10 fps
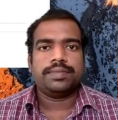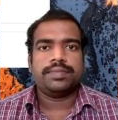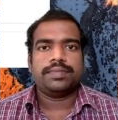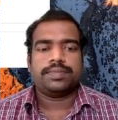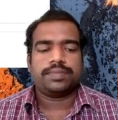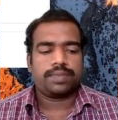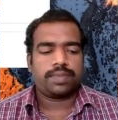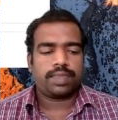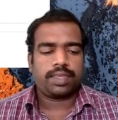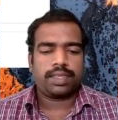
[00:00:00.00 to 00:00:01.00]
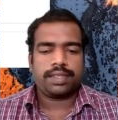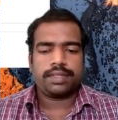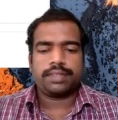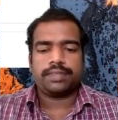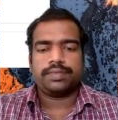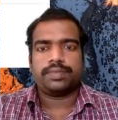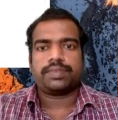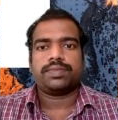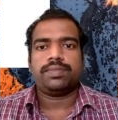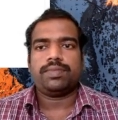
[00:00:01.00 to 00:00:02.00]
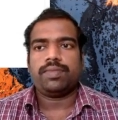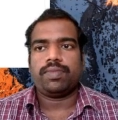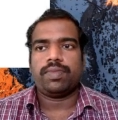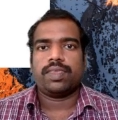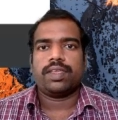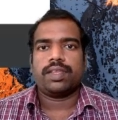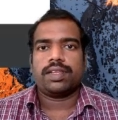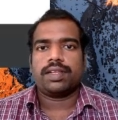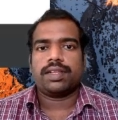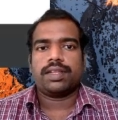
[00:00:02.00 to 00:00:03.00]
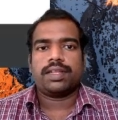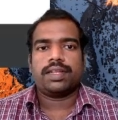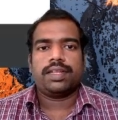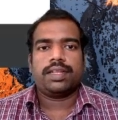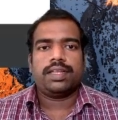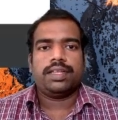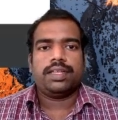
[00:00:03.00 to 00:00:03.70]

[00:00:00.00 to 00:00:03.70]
No one is speaking in this clip.